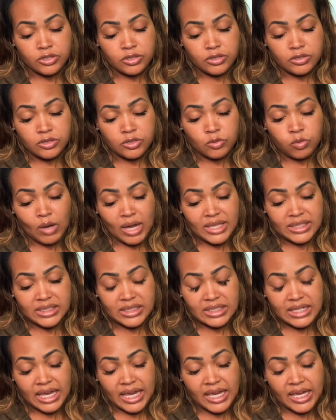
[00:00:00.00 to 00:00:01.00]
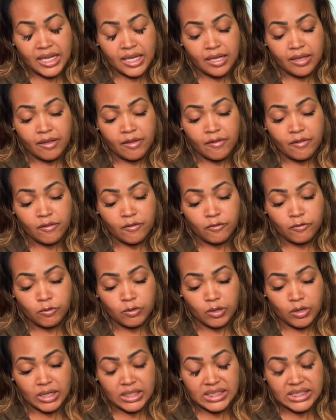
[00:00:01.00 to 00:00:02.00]
twice a day
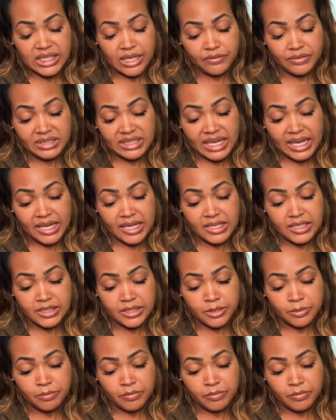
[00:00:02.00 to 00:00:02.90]
for 7 days.